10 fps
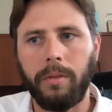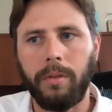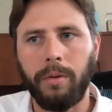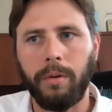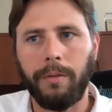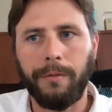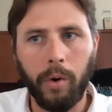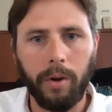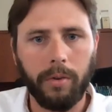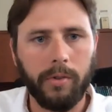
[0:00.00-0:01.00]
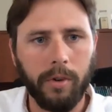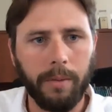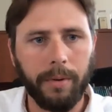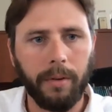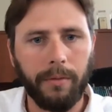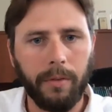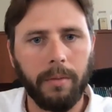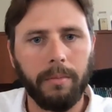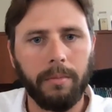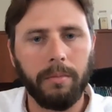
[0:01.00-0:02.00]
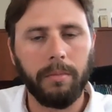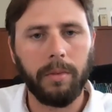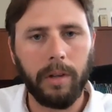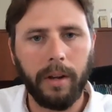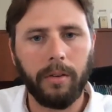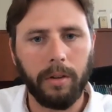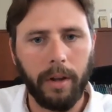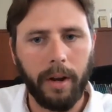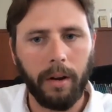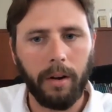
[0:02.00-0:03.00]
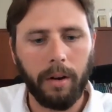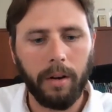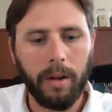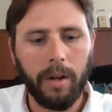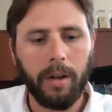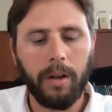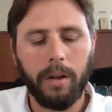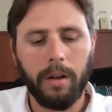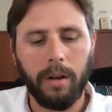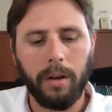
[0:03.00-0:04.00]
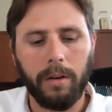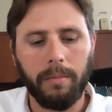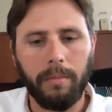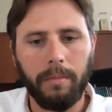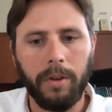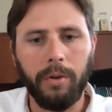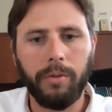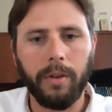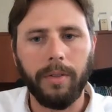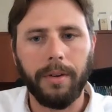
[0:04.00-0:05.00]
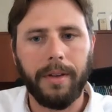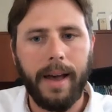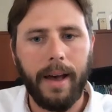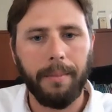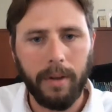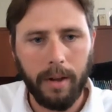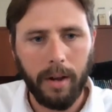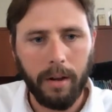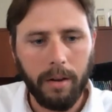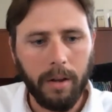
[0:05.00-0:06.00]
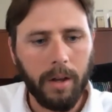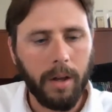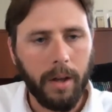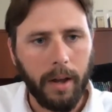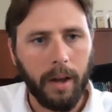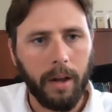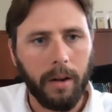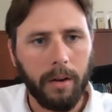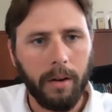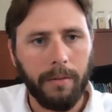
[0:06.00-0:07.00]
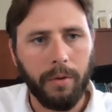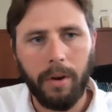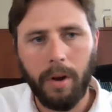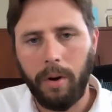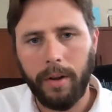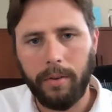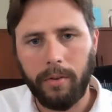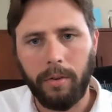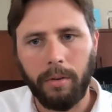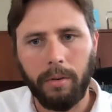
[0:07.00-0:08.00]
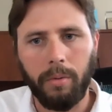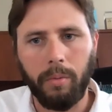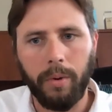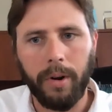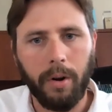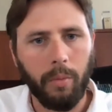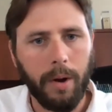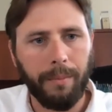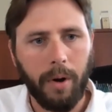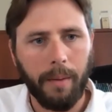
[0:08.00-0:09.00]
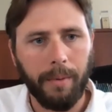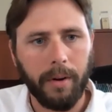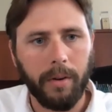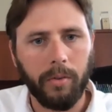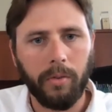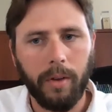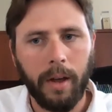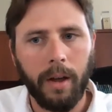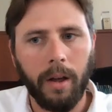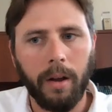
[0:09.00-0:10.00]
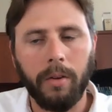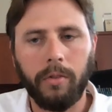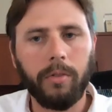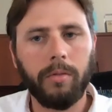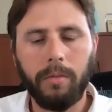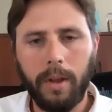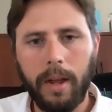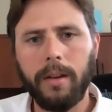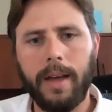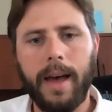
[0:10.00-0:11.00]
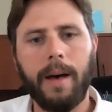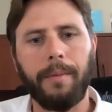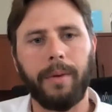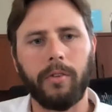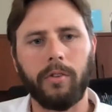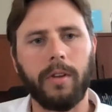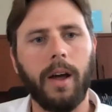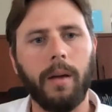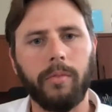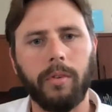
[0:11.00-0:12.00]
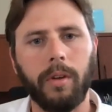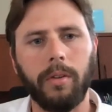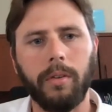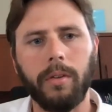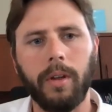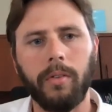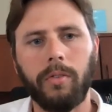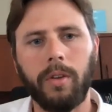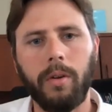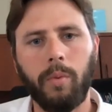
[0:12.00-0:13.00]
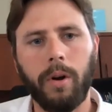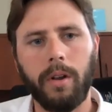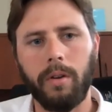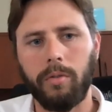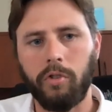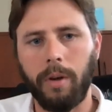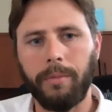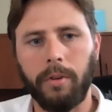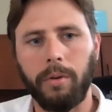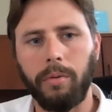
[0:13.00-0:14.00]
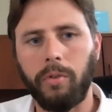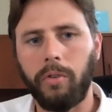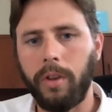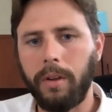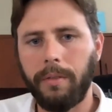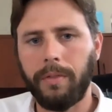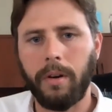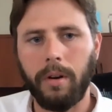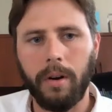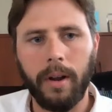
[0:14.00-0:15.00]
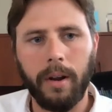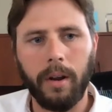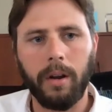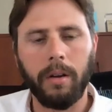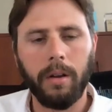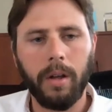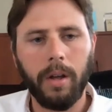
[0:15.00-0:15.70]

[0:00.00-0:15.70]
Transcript: your focus jumping from link to link using the tab key. And if you go on to one of your web properties and just hit tab a bunch of times and see where you jump to, see if there are any